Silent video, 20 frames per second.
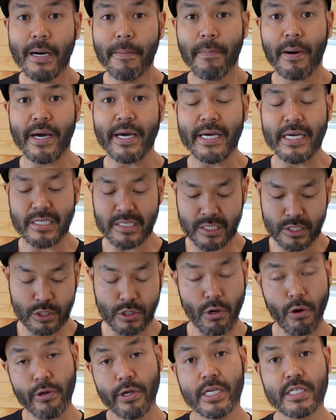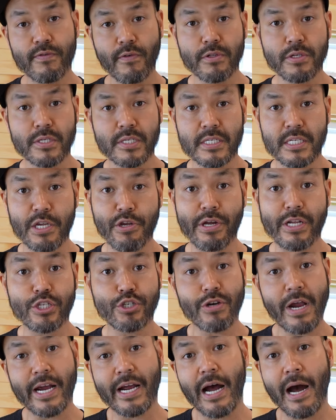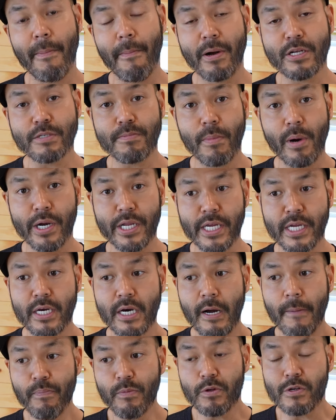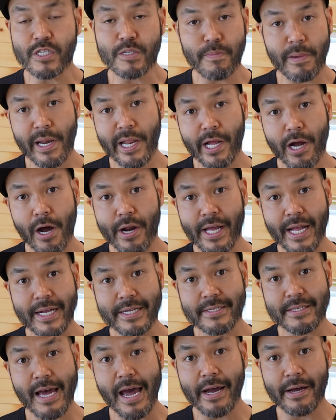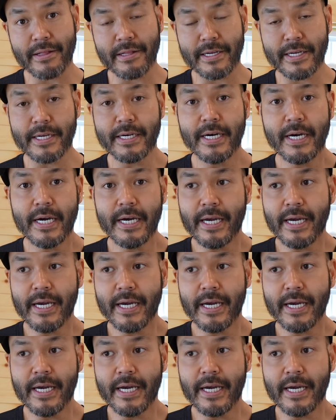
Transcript: But it's so useful to see. You can track how much money you're spending on it exactly.